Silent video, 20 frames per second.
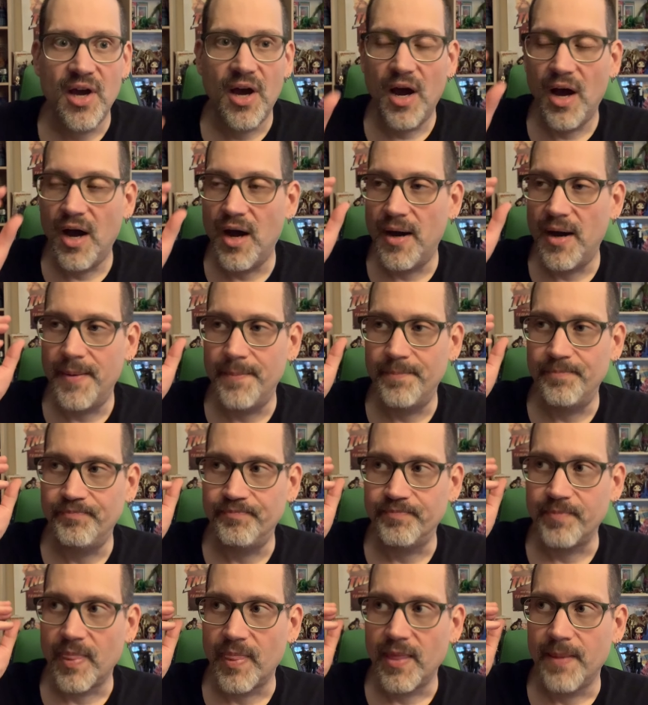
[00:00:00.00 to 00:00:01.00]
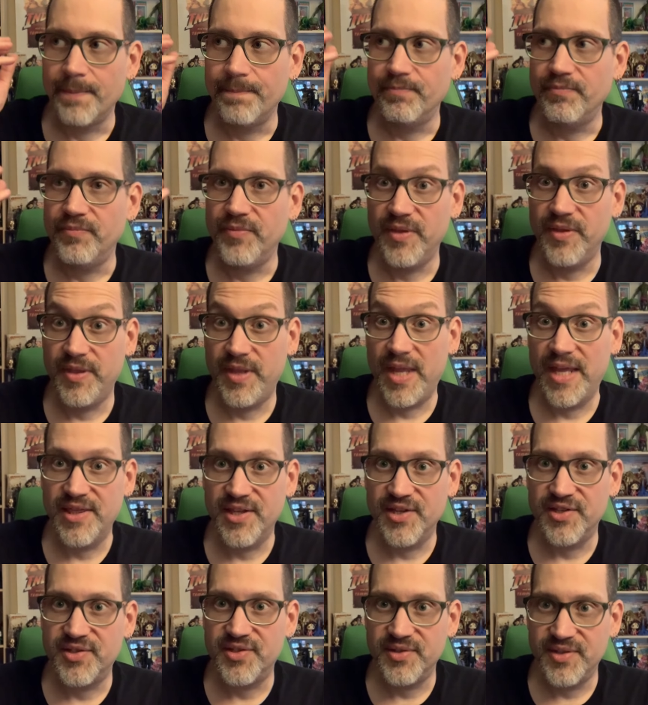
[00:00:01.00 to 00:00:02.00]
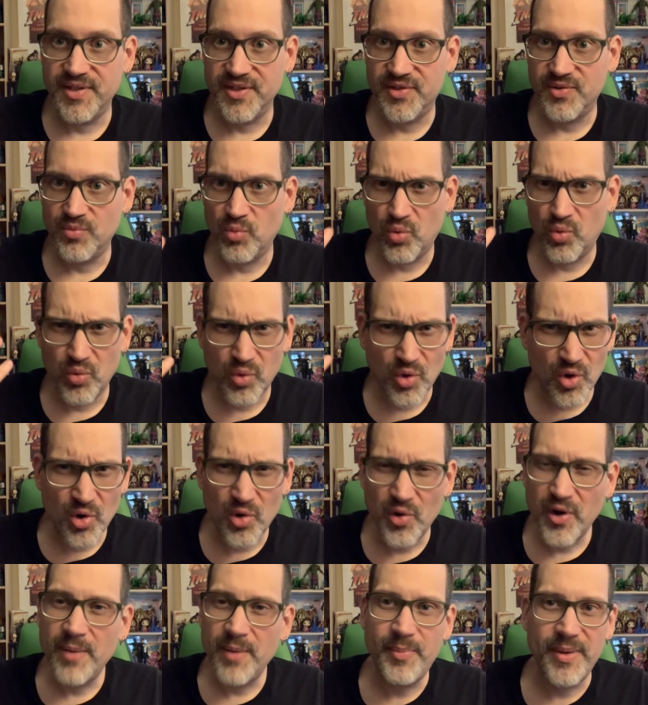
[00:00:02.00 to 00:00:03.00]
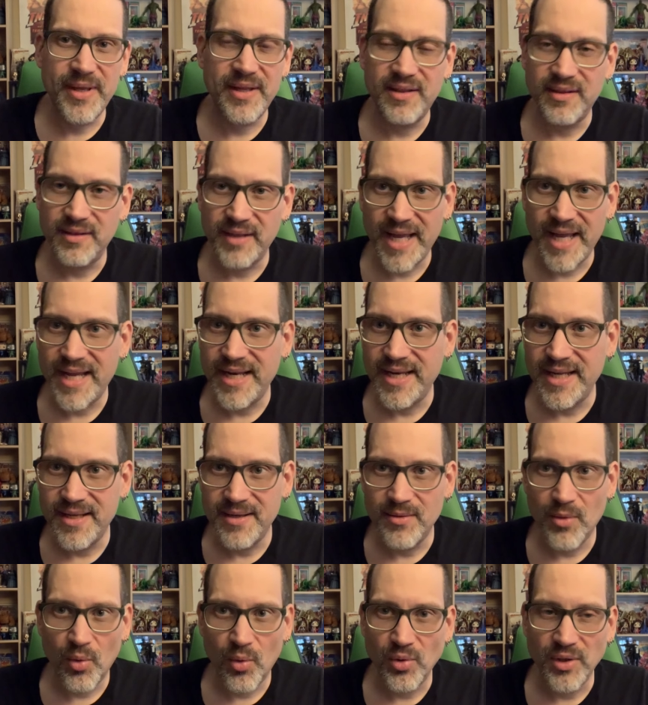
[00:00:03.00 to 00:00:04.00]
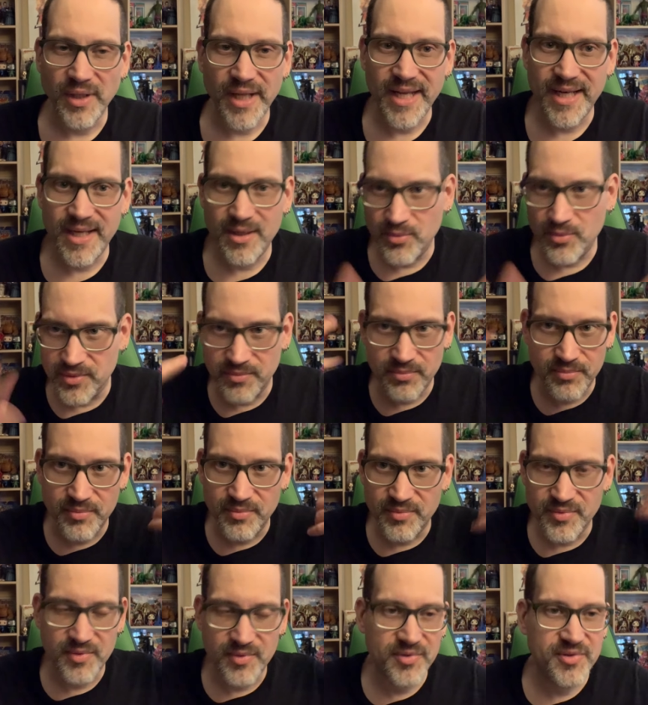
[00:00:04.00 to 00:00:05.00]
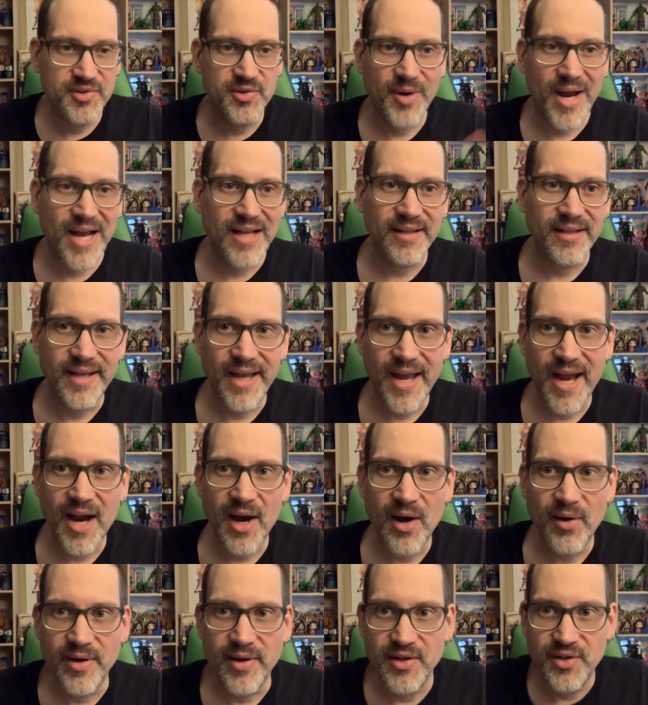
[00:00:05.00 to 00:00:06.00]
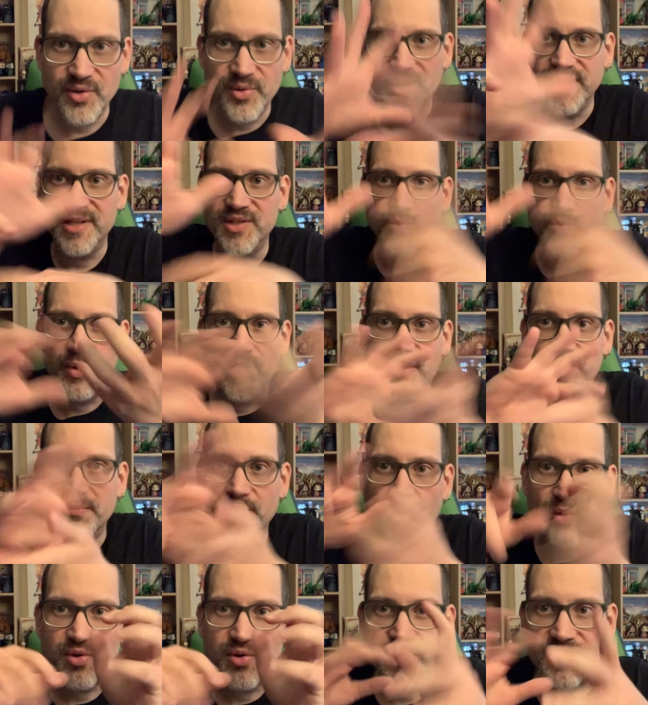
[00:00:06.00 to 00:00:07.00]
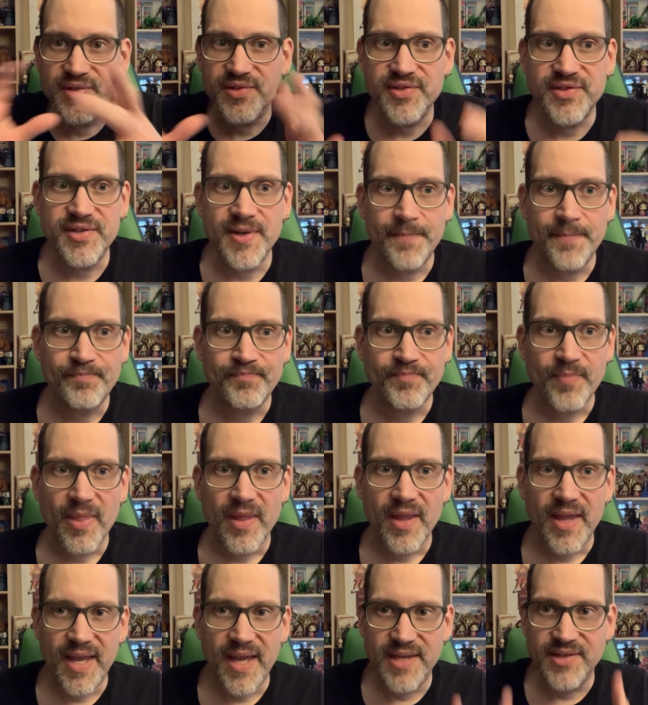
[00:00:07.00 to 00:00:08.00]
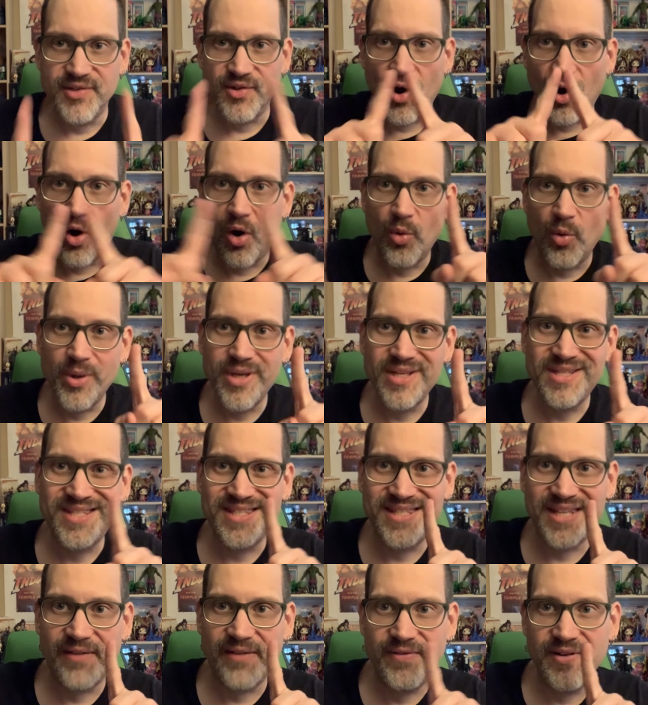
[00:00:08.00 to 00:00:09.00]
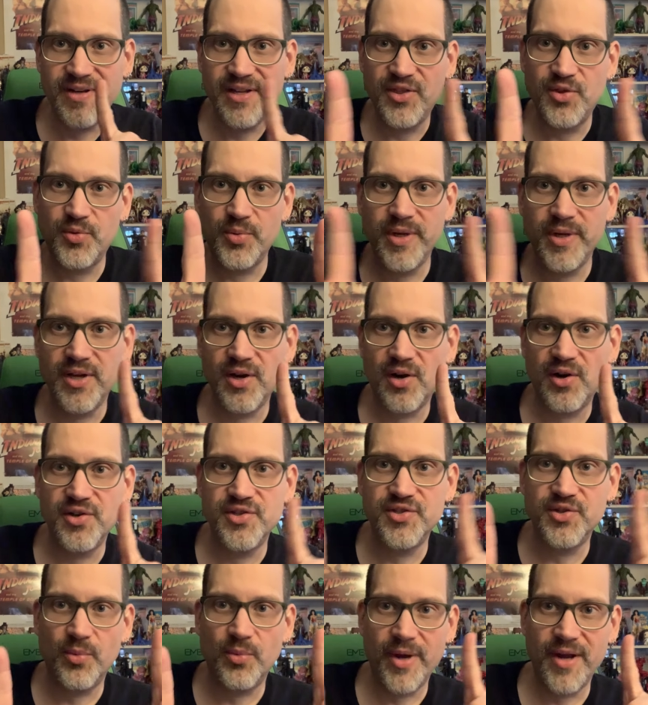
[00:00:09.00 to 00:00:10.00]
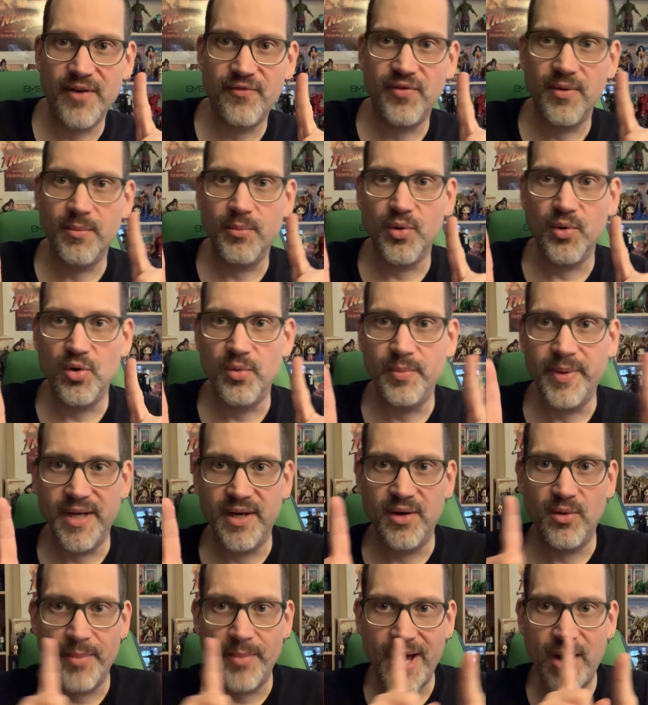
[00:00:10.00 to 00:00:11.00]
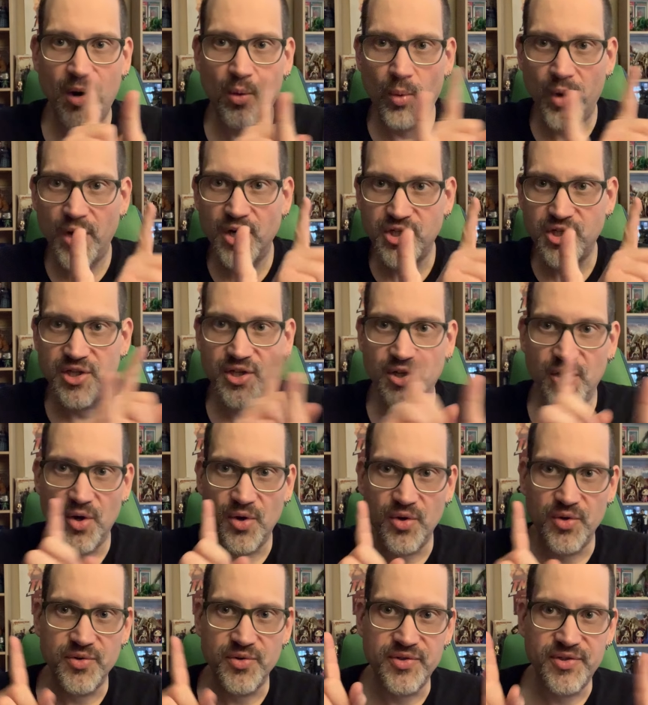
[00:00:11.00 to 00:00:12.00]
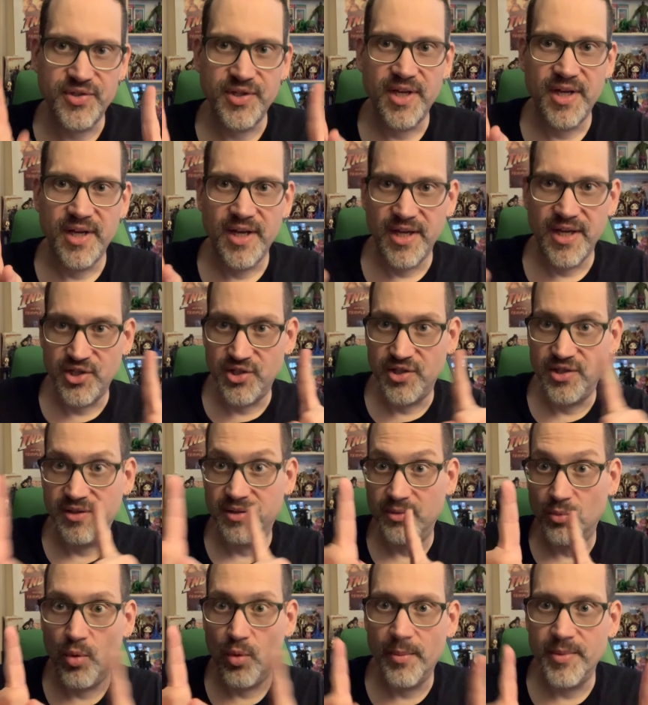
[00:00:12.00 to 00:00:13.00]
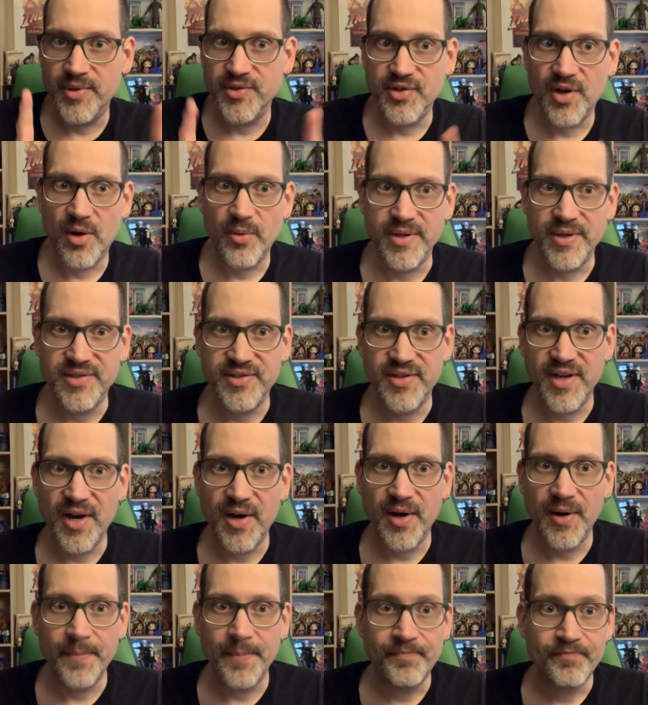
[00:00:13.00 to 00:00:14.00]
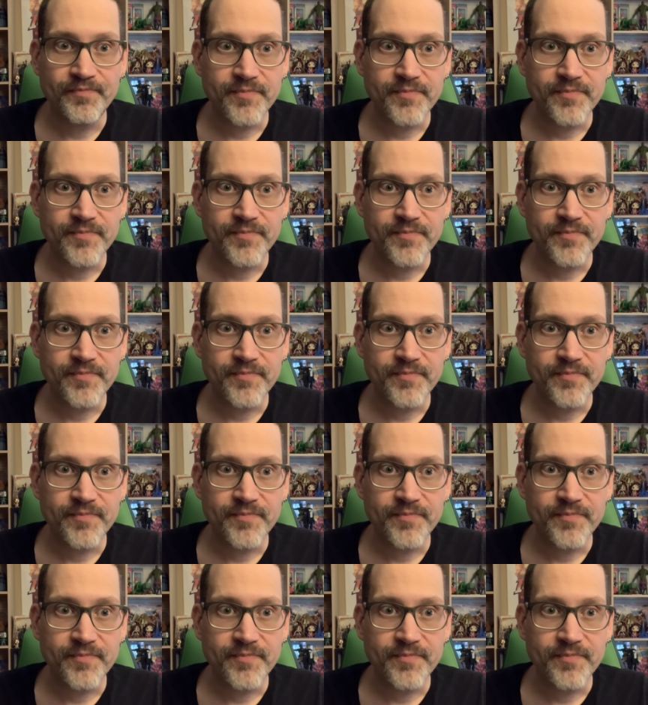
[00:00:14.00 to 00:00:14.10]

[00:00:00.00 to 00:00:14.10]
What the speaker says: Then this creepy lady, old lady with scraggly hair and doing these weird motions, is always 73 yards away from Ruby. And no matter where she goes, the woman's always there.